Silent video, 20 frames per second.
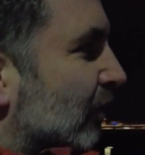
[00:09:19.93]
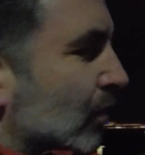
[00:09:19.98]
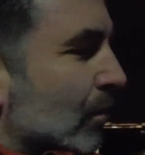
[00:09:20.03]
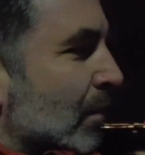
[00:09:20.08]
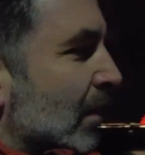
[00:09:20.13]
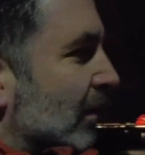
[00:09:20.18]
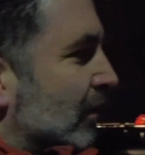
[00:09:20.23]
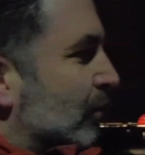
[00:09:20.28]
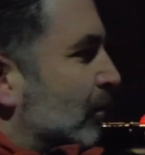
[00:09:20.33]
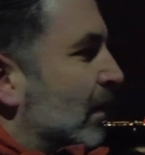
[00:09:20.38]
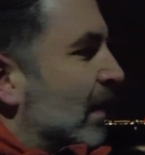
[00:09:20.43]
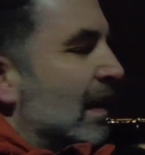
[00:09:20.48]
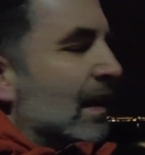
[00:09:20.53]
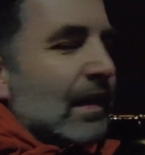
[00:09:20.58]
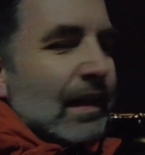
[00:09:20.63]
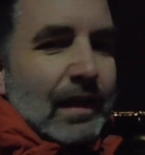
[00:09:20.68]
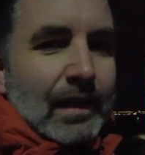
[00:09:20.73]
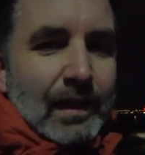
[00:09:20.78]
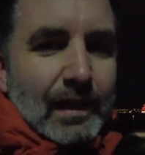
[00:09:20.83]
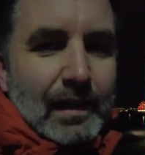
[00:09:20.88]
too much
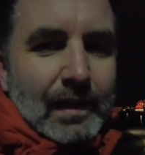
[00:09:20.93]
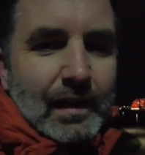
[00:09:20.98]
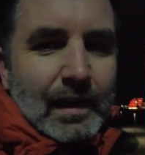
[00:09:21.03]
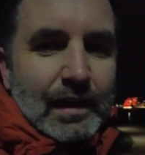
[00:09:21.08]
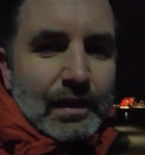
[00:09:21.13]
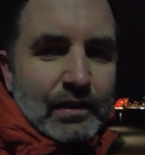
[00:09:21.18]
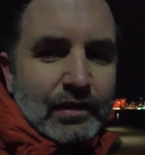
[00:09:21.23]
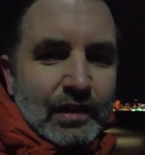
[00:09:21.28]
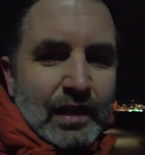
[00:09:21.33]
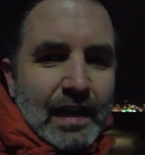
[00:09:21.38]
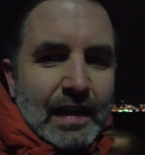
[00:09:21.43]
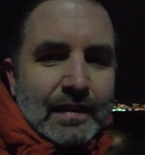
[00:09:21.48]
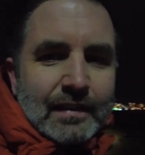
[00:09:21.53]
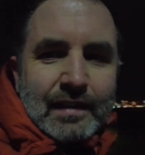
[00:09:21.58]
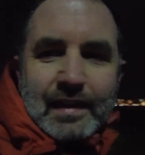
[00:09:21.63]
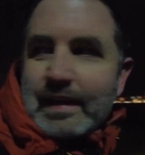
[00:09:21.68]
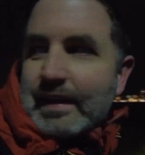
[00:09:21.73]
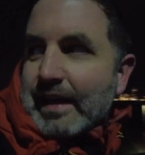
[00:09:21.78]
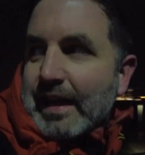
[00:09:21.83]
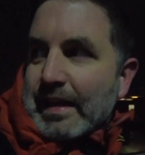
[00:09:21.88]
wind. I just can't
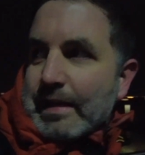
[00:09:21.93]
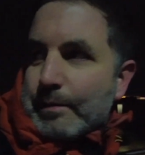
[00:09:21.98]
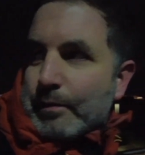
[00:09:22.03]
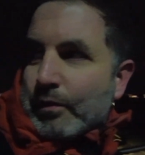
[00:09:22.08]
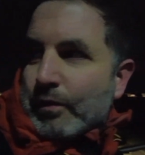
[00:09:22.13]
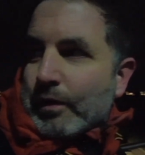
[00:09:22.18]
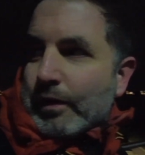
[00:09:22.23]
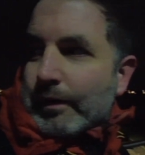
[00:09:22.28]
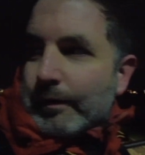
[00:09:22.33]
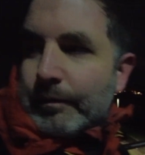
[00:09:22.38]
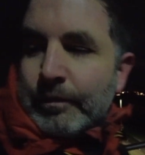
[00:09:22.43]
take any more